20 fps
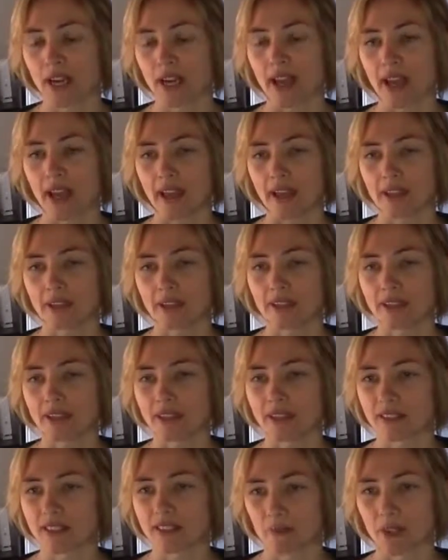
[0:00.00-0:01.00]
and
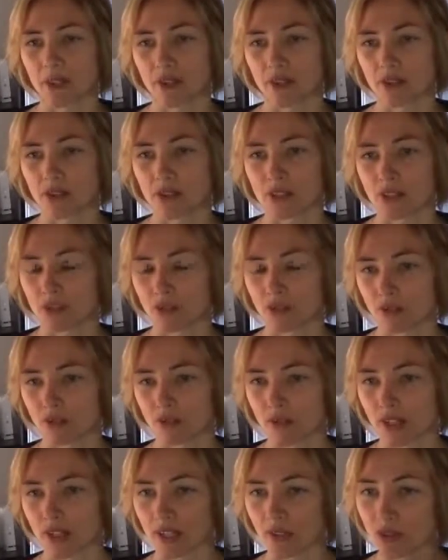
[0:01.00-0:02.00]
somebody else is sort of
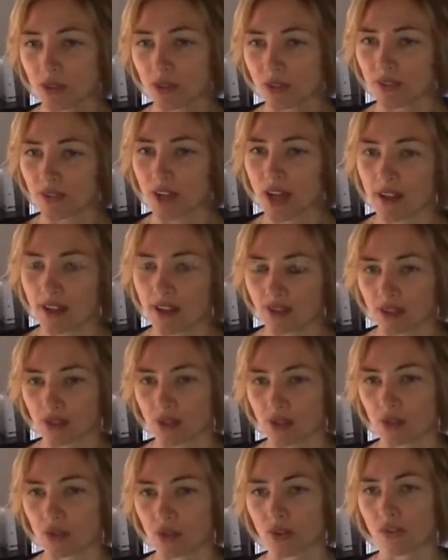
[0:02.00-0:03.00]
running all of that and
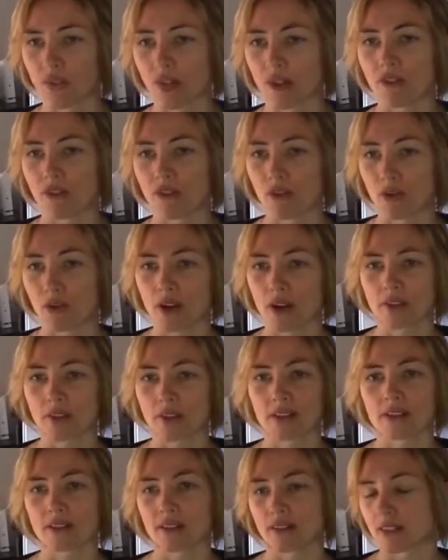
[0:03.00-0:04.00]
doing all of that for
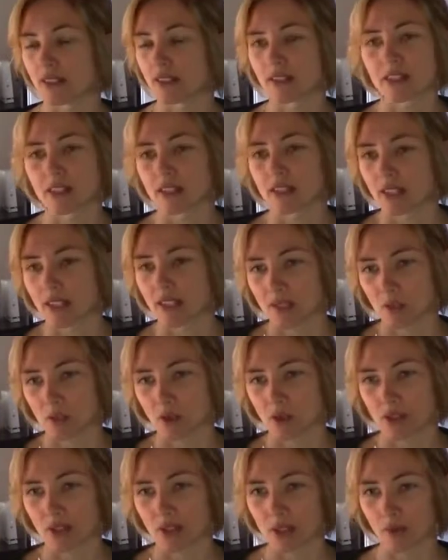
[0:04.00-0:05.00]
us, this thing's
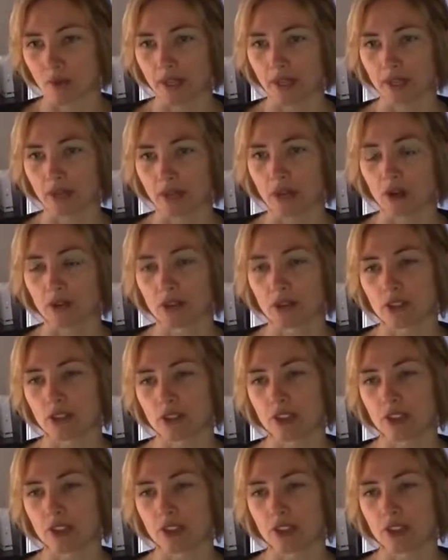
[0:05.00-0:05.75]
worth its weight in gold.